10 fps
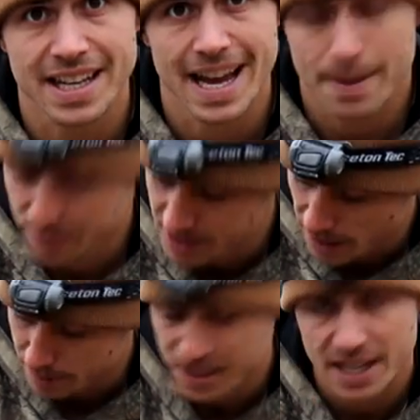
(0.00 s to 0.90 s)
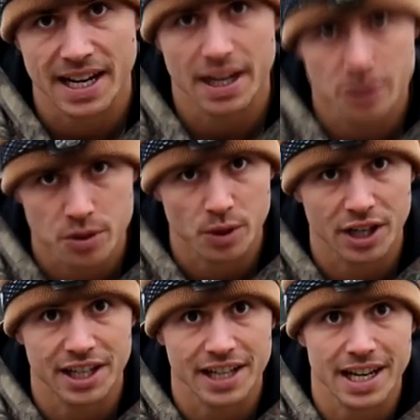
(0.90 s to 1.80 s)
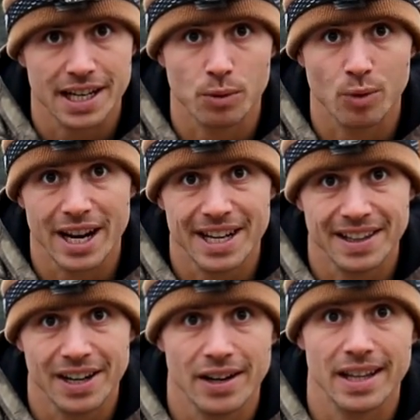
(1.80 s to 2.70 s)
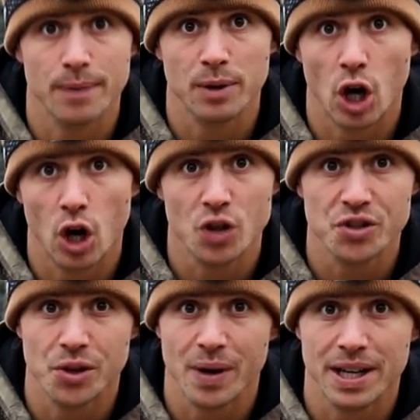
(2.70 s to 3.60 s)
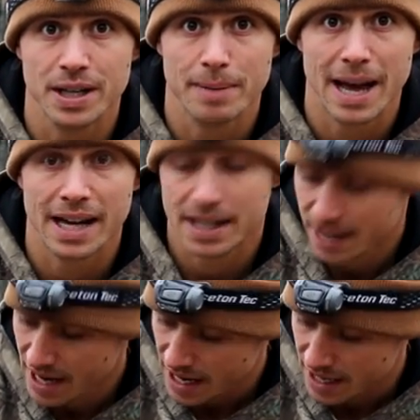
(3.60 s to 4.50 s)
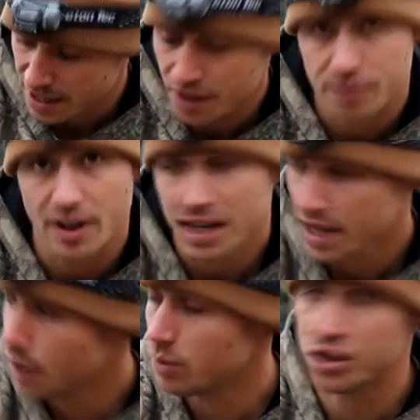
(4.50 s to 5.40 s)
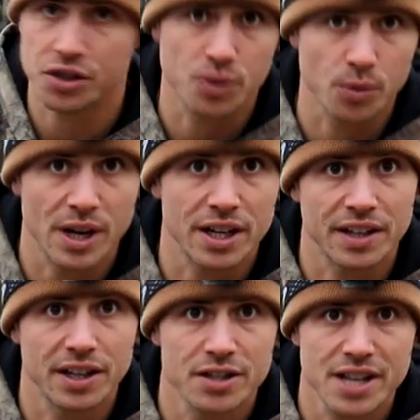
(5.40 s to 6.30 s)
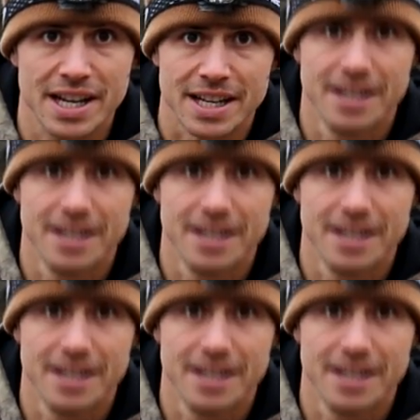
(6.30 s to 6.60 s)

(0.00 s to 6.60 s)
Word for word: caps upside down so we're not gonna get any rain in there. And then we also ended up adding another vent, which is right on the other side.